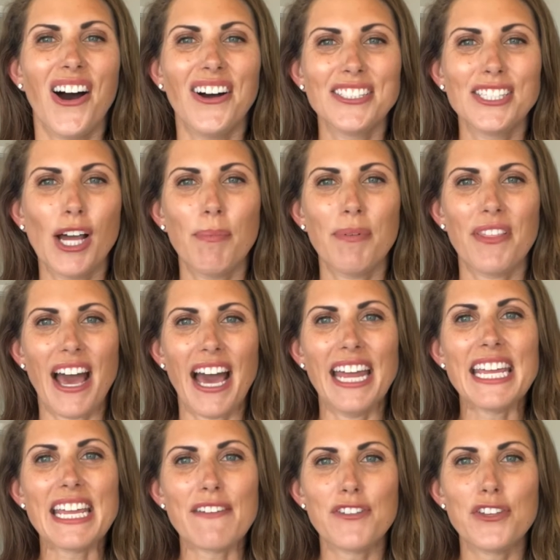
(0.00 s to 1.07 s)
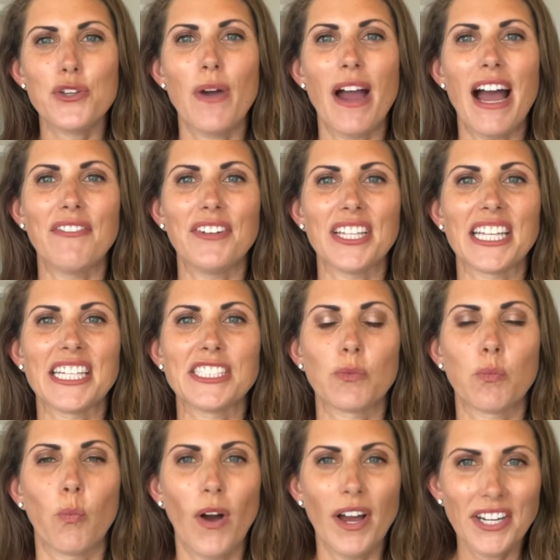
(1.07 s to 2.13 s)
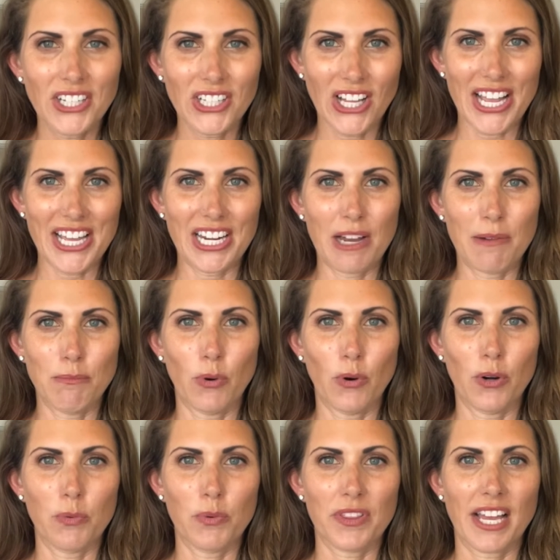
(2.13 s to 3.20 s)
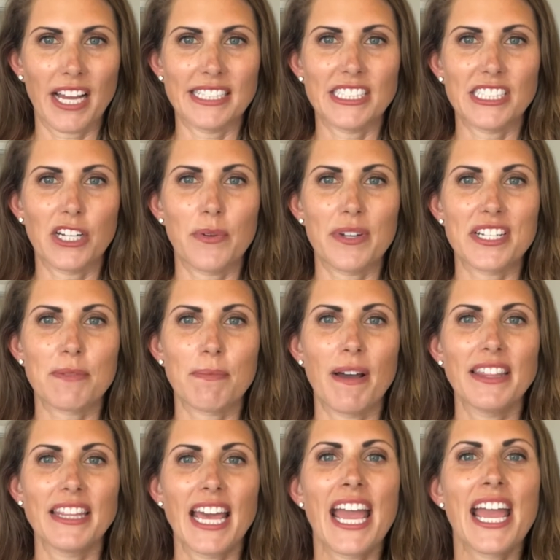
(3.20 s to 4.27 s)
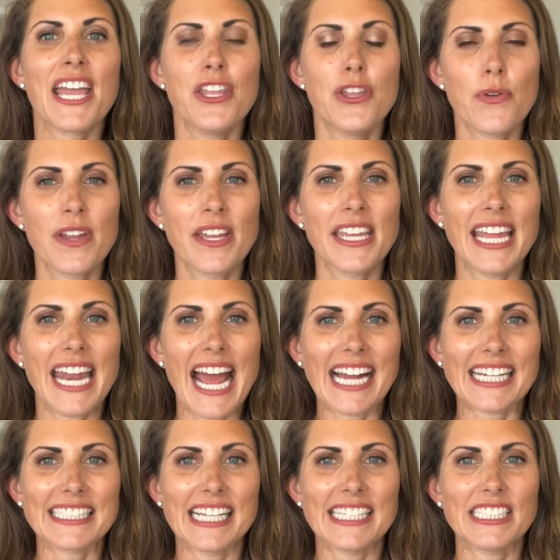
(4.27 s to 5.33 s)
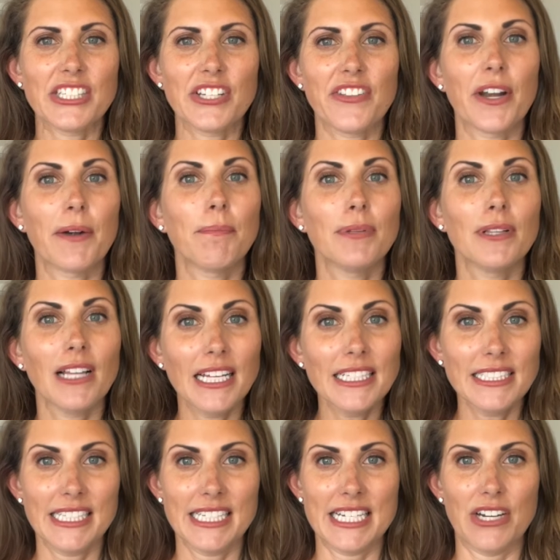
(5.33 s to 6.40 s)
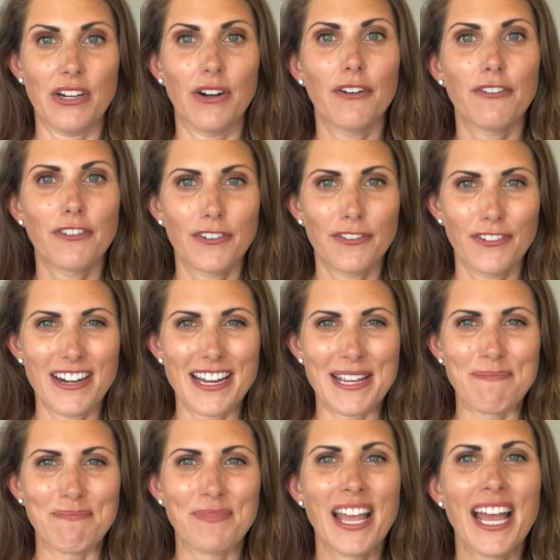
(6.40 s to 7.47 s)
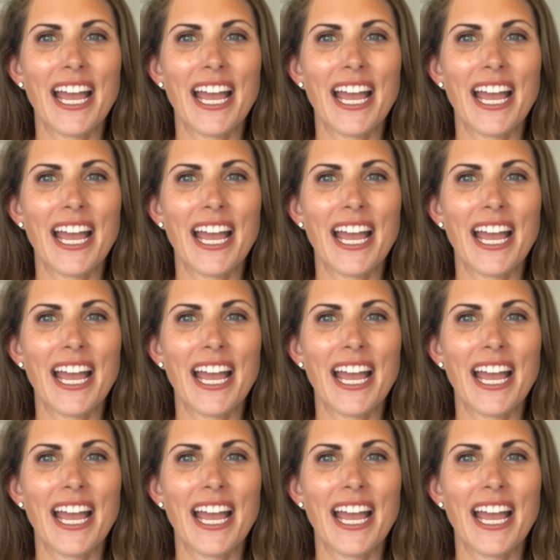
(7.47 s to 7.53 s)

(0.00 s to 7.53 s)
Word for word: On top of that, if you have at least one client on board with Gusto each month, you can get access to their Plus tier for free.